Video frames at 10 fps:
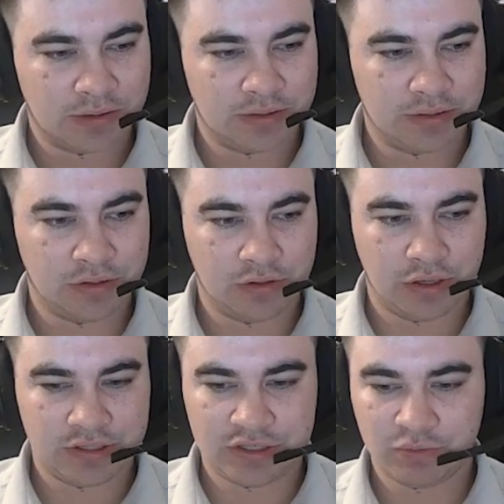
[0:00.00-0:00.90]

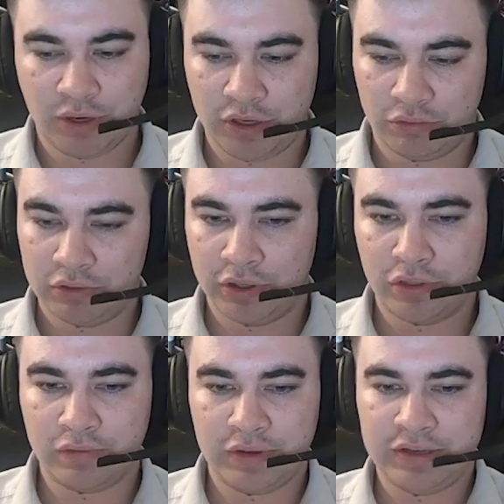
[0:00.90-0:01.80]
d20, you're rolling
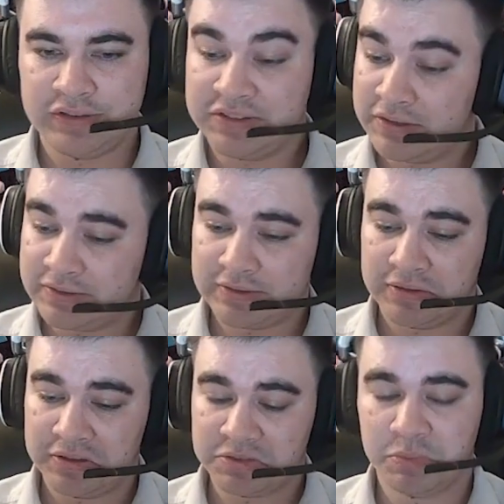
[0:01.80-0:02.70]
3d6.
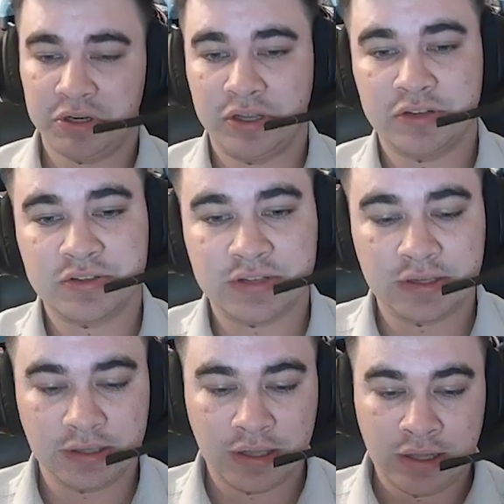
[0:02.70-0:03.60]
So that's pretty
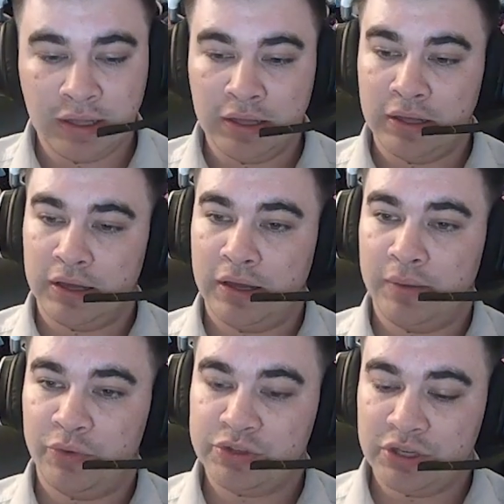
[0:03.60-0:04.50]
interesting.
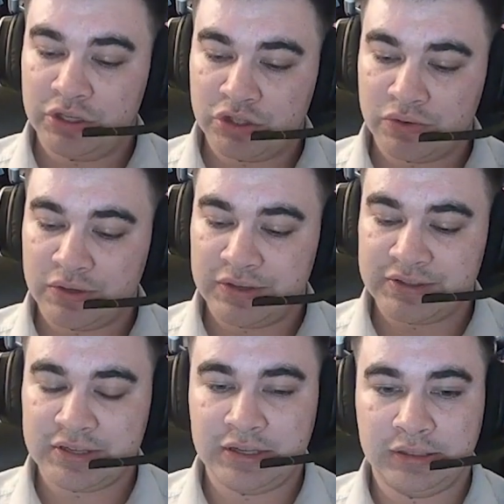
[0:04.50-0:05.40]
There's
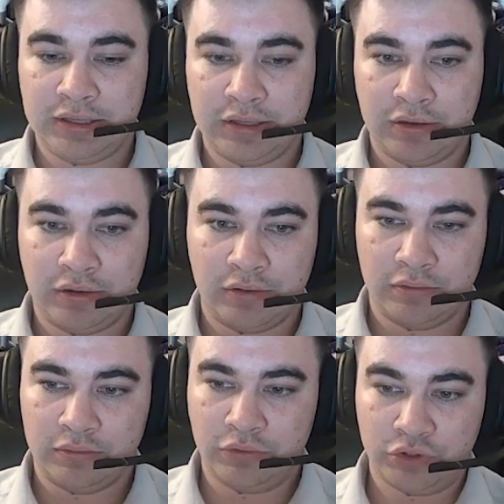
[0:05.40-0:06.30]
injuries, healing,
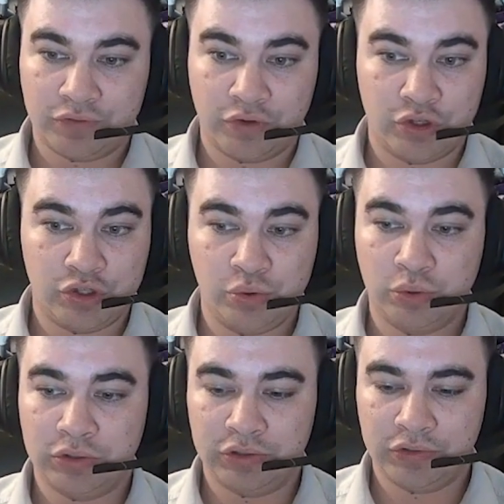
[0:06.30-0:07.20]
rules for
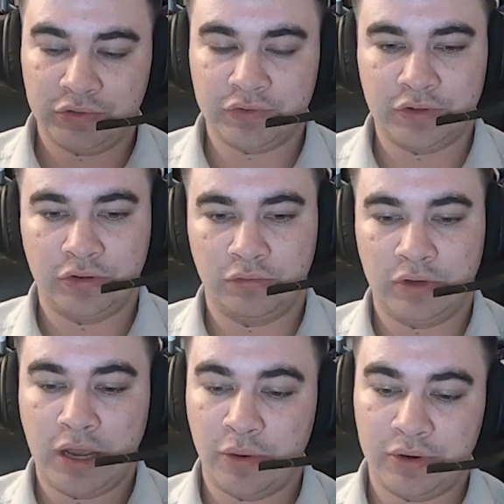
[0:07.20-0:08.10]
duels. Your
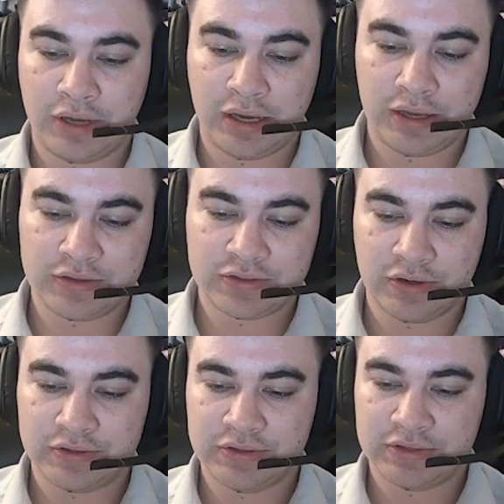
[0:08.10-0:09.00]
renown die
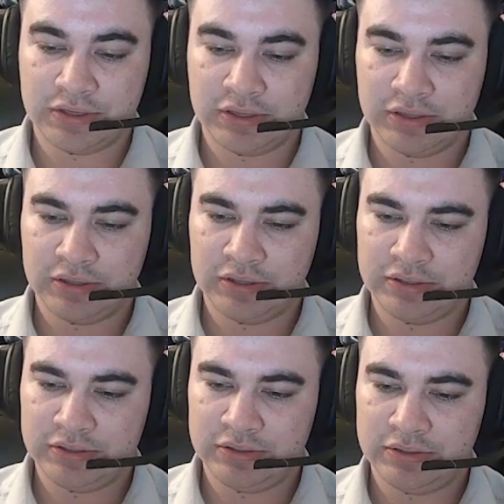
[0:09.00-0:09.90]
starts as a
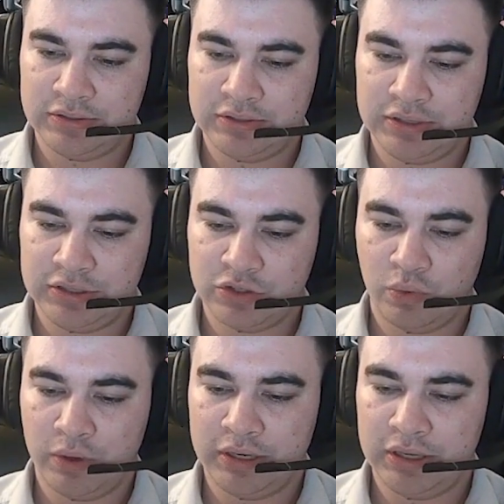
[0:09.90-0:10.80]

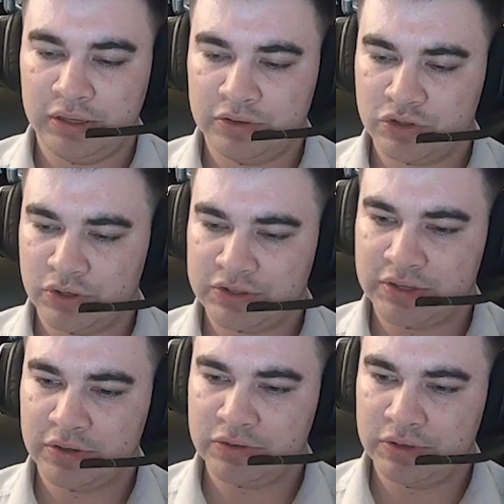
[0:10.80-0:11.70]
d20 and shrinks
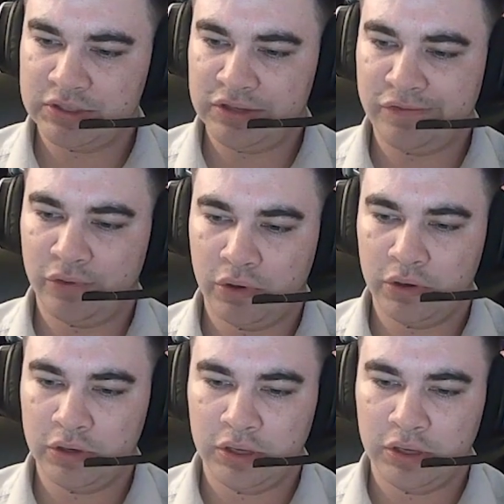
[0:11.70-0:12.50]
down to a d4.